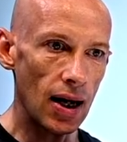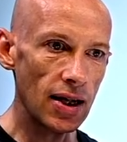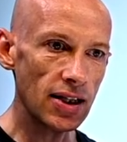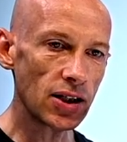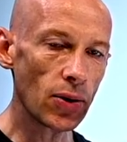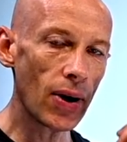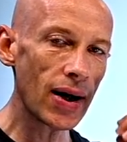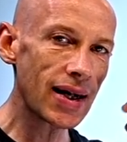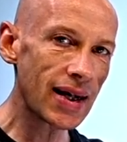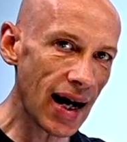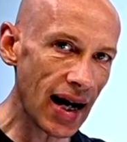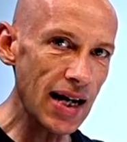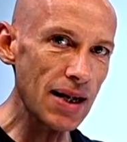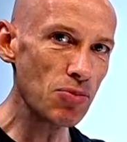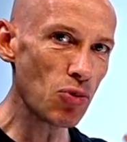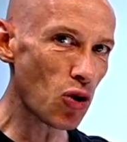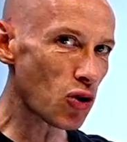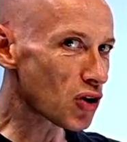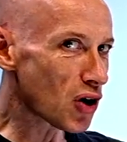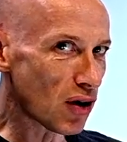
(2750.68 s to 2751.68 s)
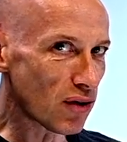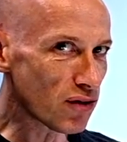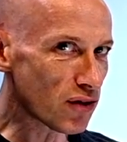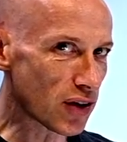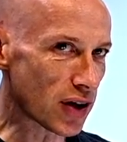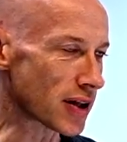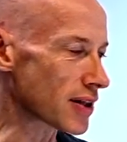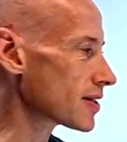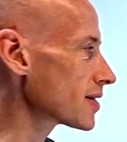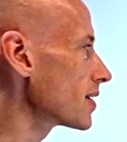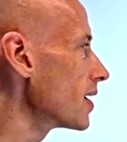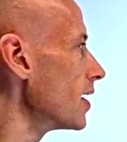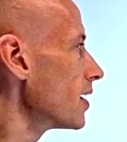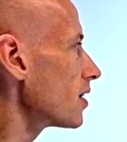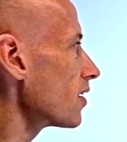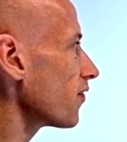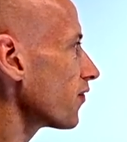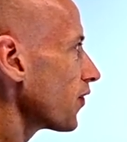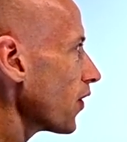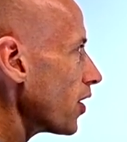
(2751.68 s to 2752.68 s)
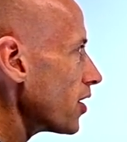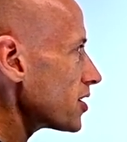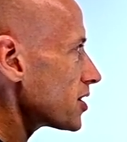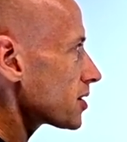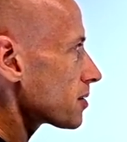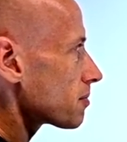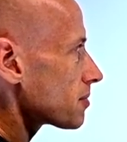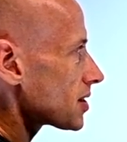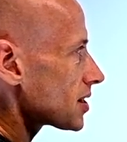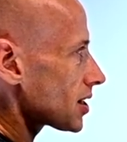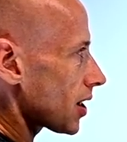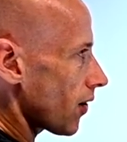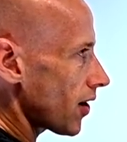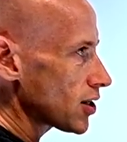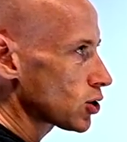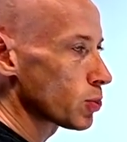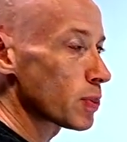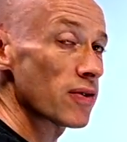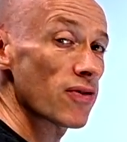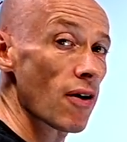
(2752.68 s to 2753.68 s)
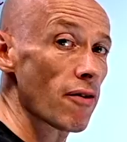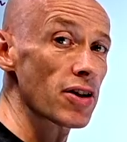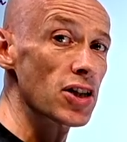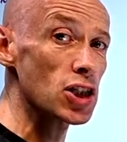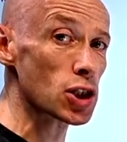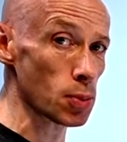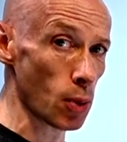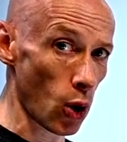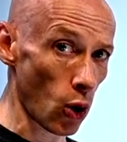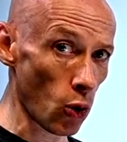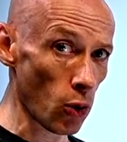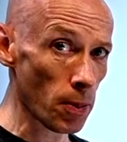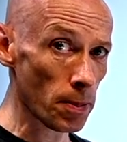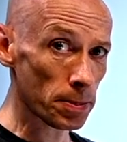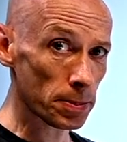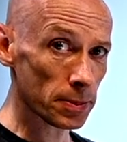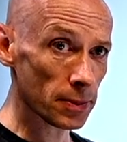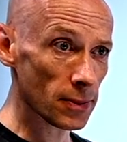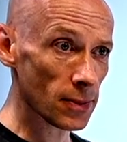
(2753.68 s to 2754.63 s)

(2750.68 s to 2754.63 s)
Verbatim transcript: And so I gain more confidence. The first slice will be very small.